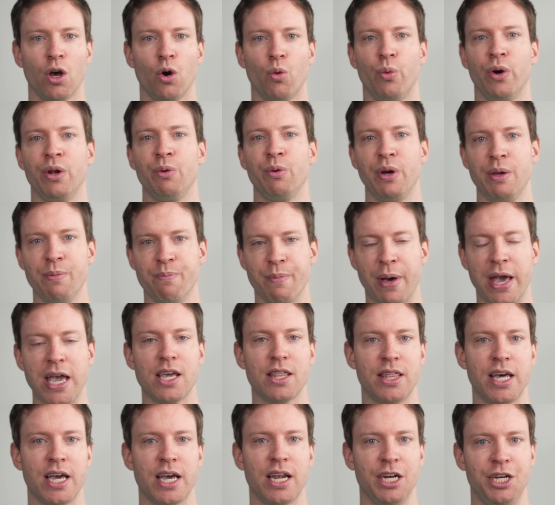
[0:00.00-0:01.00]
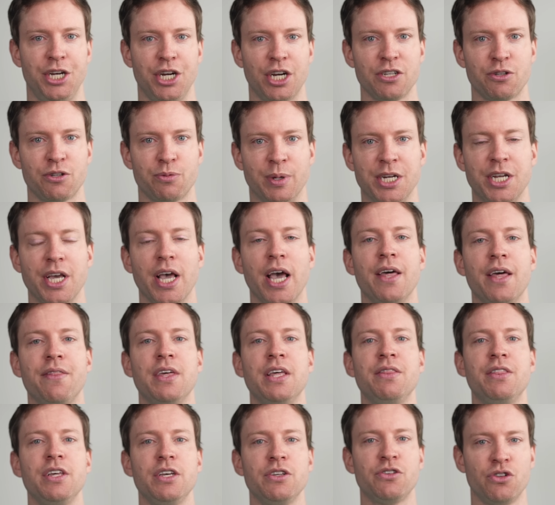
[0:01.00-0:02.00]
When we make that adjustment,
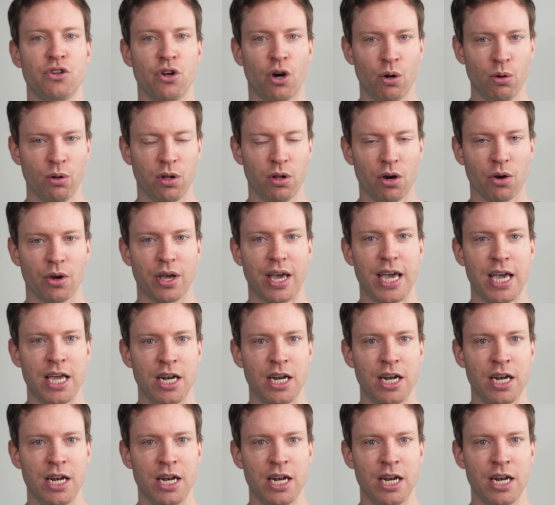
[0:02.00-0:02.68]
then there's no longer